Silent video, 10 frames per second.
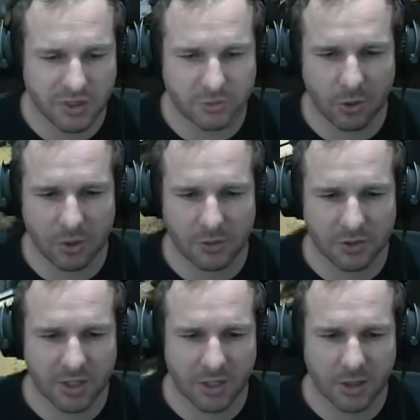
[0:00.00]
below level
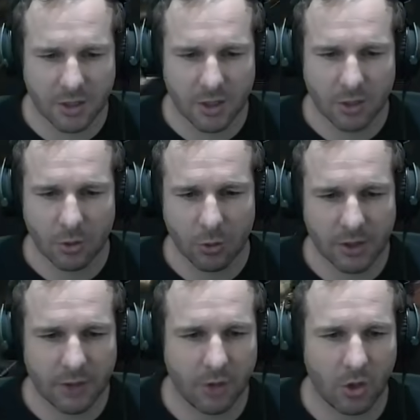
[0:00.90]
10, you're looking
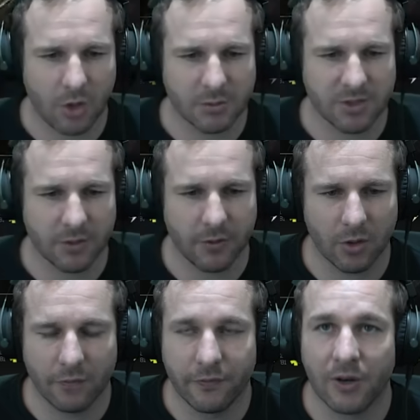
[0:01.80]
for items that are of
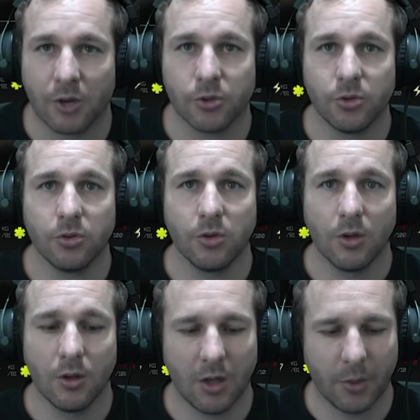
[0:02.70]
value
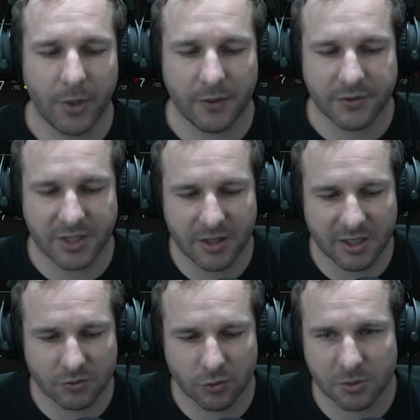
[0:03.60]
above
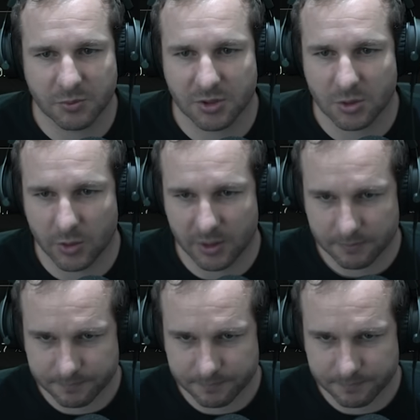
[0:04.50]
10,000 rubles per square.